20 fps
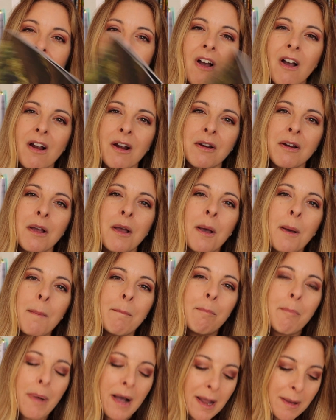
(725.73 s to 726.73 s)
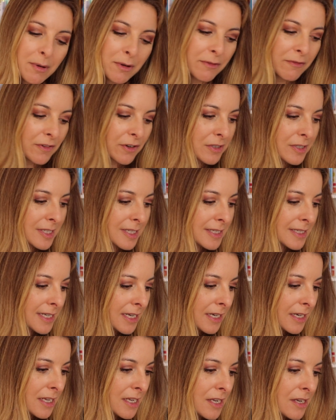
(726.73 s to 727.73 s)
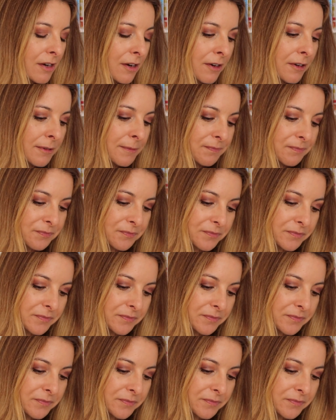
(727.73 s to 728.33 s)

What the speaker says: are Bible verses in here